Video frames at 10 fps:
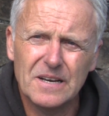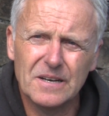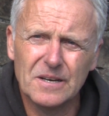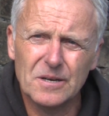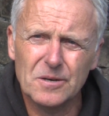
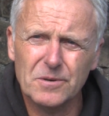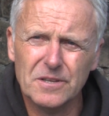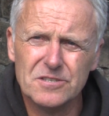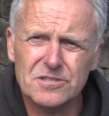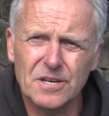where
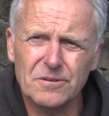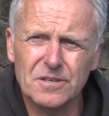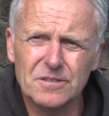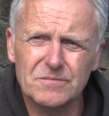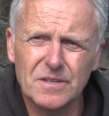the stone
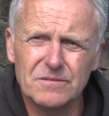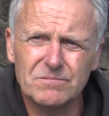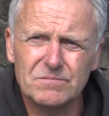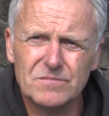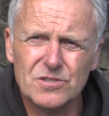had
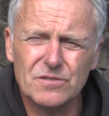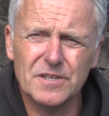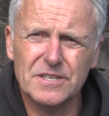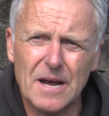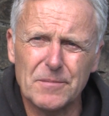
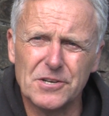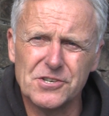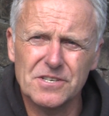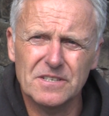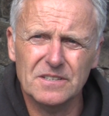suffered damage